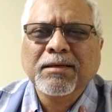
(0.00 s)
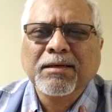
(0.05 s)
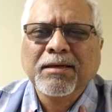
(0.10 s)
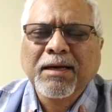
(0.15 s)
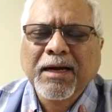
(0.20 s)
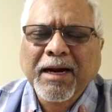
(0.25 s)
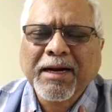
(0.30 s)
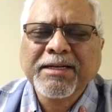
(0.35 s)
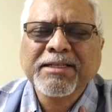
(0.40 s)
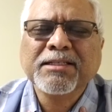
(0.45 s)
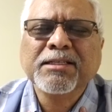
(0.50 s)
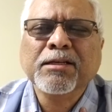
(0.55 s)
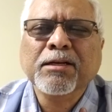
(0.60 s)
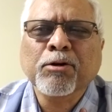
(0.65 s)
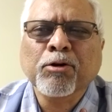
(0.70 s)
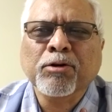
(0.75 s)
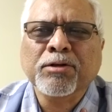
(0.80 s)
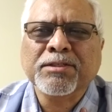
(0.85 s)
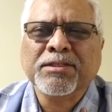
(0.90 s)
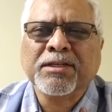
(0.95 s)
God is
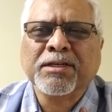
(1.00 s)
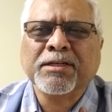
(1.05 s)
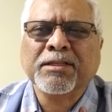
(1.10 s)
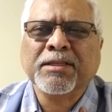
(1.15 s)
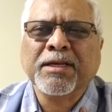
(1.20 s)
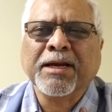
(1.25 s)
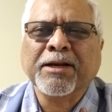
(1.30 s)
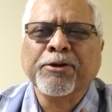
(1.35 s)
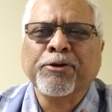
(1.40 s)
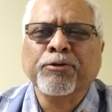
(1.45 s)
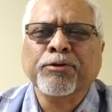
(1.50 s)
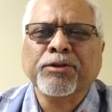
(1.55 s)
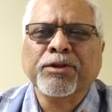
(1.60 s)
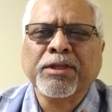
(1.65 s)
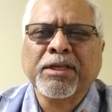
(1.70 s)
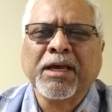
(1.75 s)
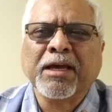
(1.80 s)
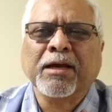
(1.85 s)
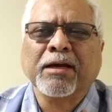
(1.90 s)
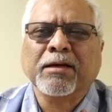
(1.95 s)
closer than you
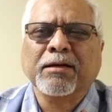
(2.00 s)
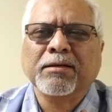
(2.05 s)
think.